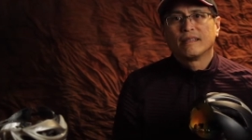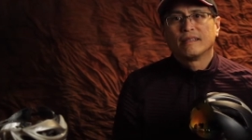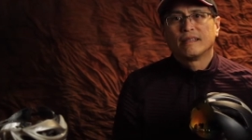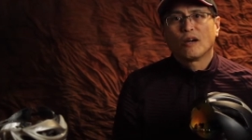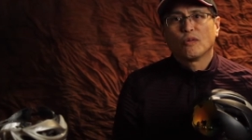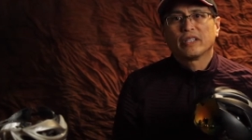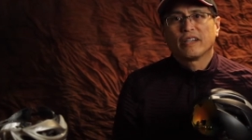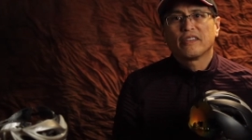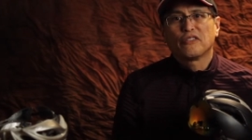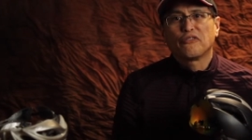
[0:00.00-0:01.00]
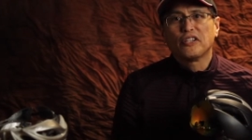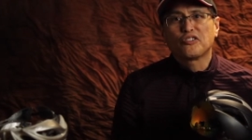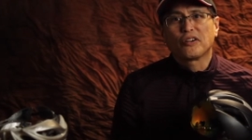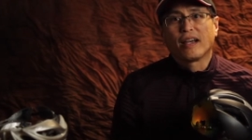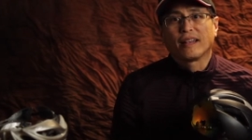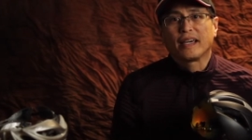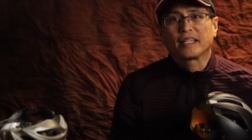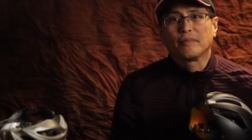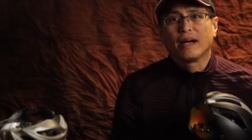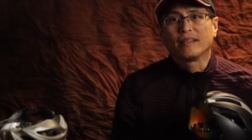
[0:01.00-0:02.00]
Now one other feature I like
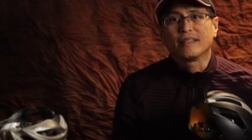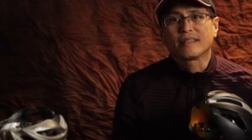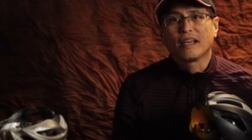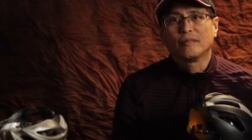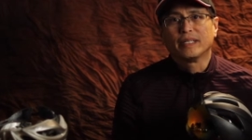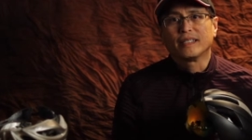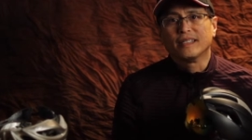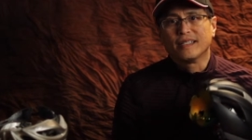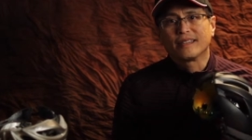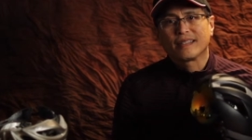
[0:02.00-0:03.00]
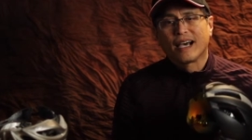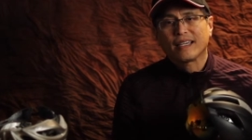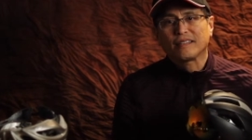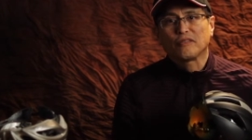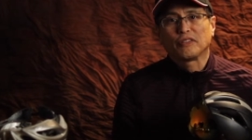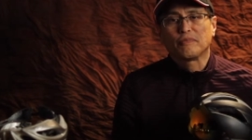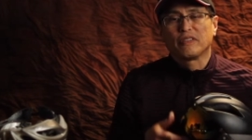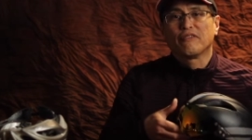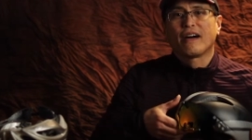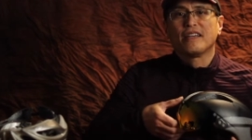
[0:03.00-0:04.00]
about this helmet is I can flip
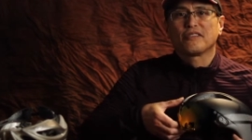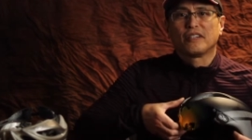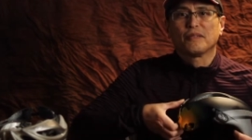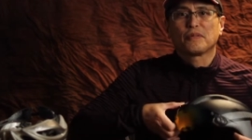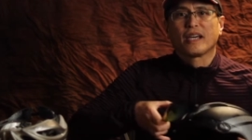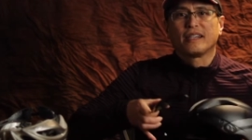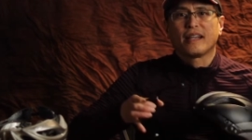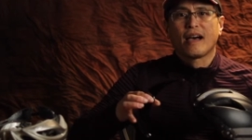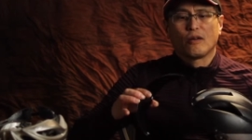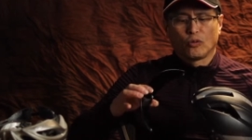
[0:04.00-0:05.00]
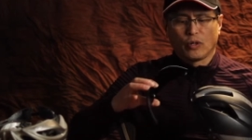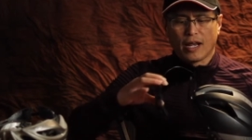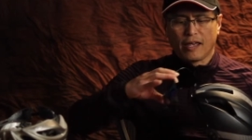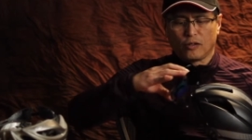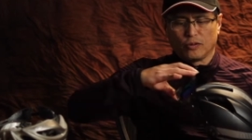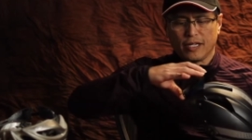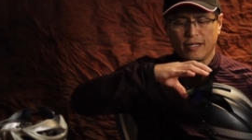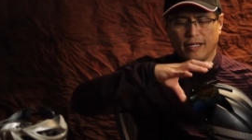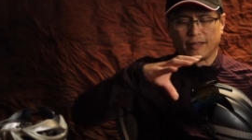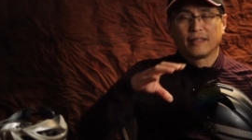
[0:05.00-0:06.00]
the visor upside down when I don't
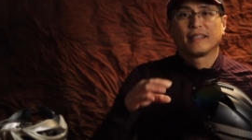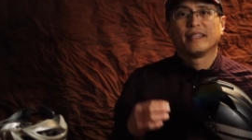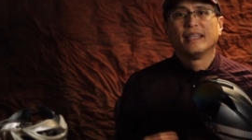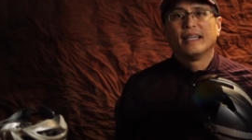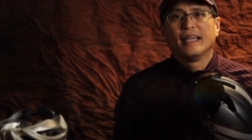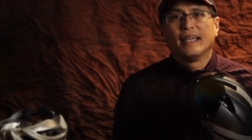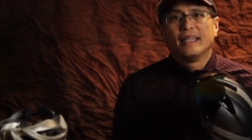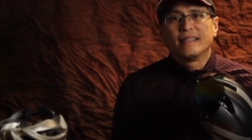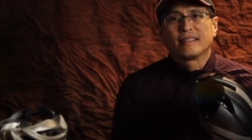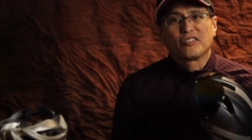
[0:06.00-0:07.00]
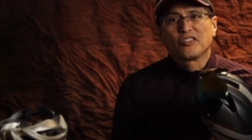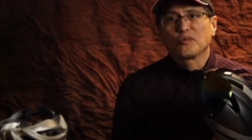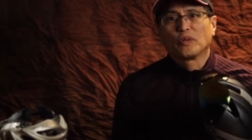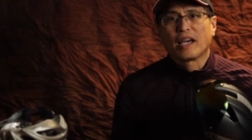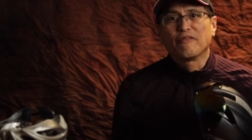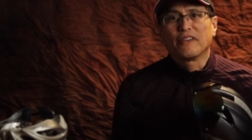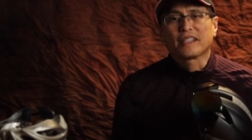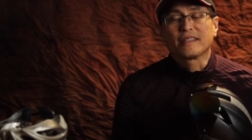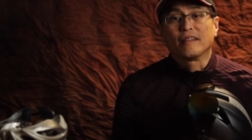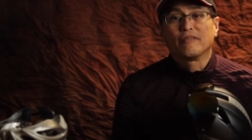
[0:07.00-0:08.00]
need it, such as when I'm
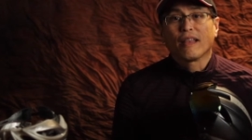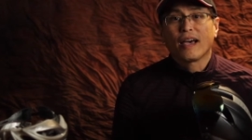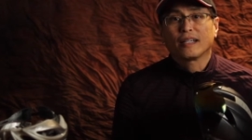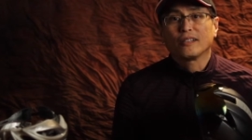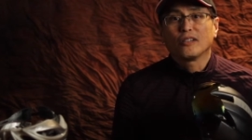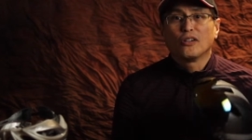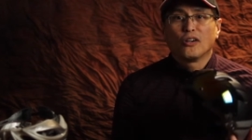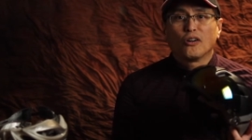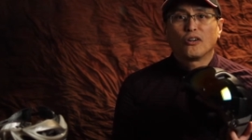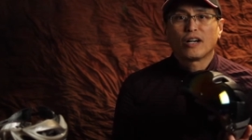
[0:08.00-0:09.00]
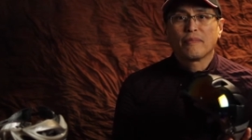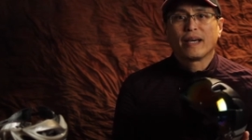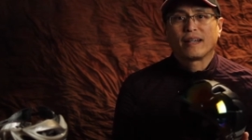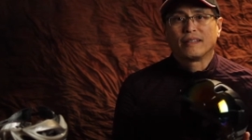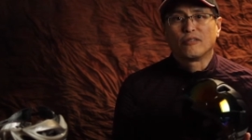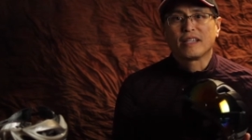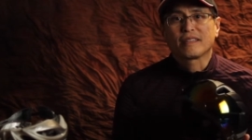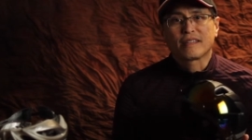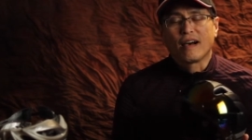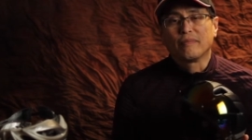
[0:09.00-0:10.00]
fixing a flat or I'm at a
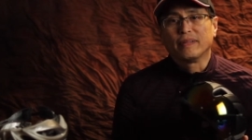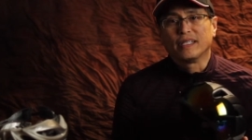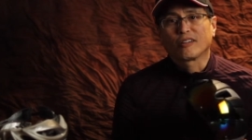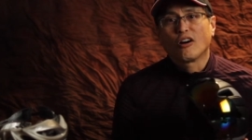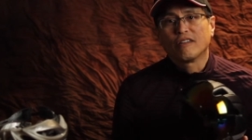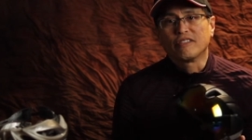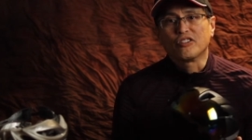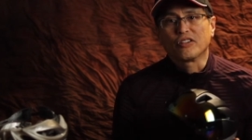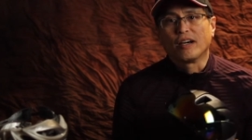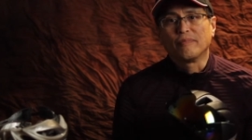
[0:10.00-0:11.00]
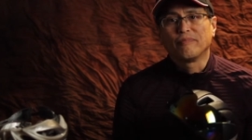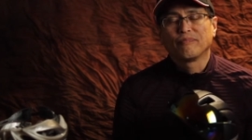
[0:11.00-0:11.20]
rest stop in a coffee shop.